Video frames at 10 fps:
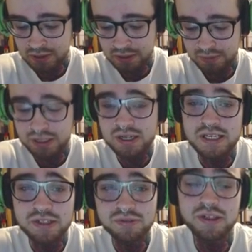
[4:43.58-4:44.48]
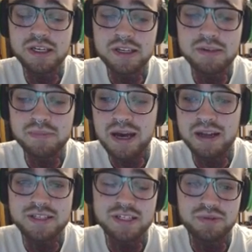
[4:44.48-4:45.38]
Because I do need him and
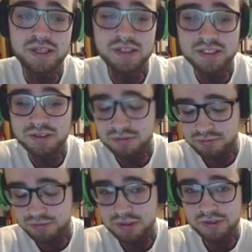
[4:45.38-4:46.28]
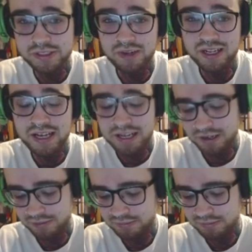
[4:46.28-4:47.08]
he's green, so goes well in hand.